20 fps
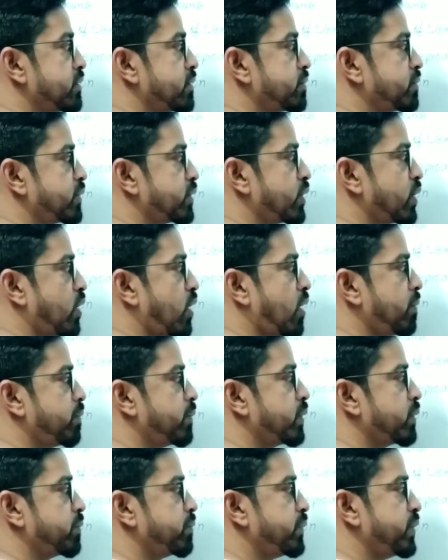
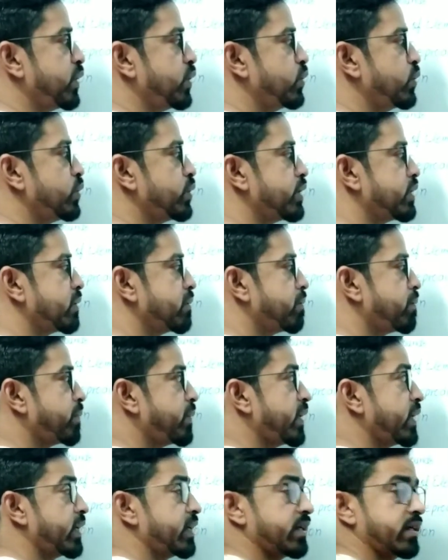prop, bute,
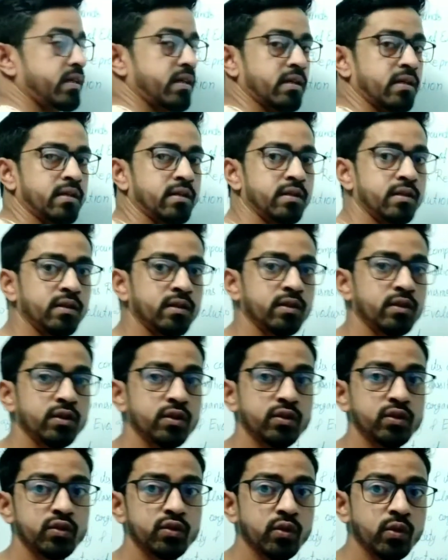pent.
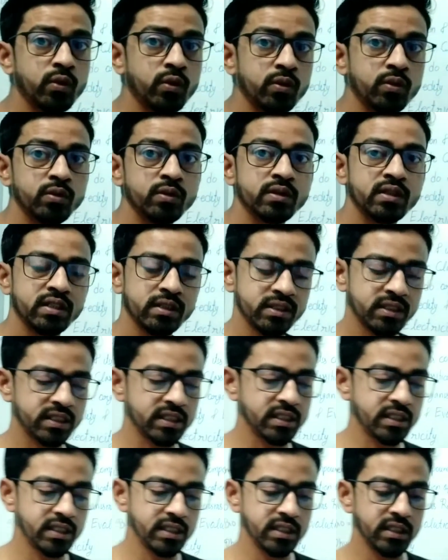So the
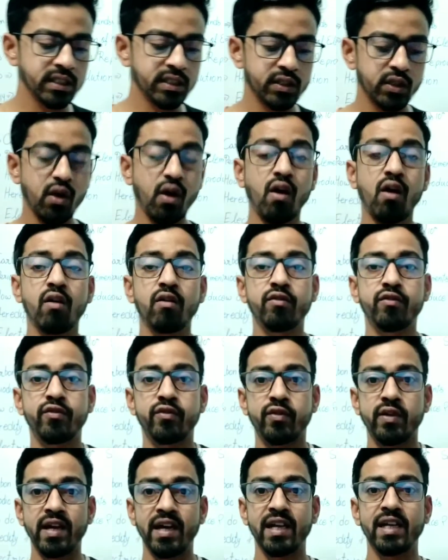series of
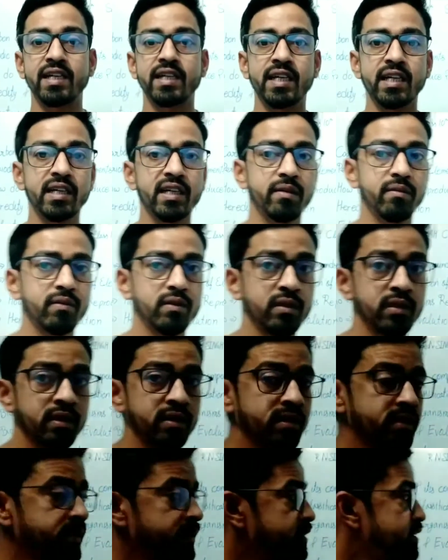alkane
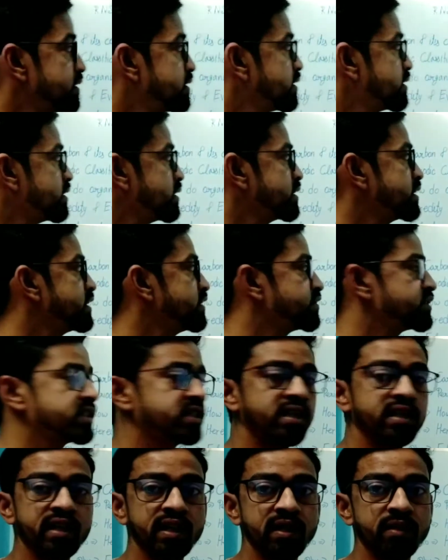gives
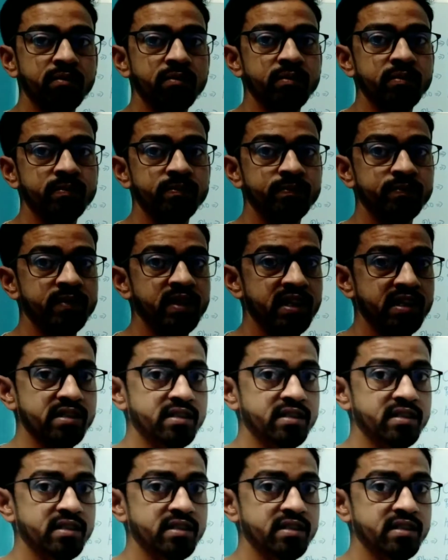the name as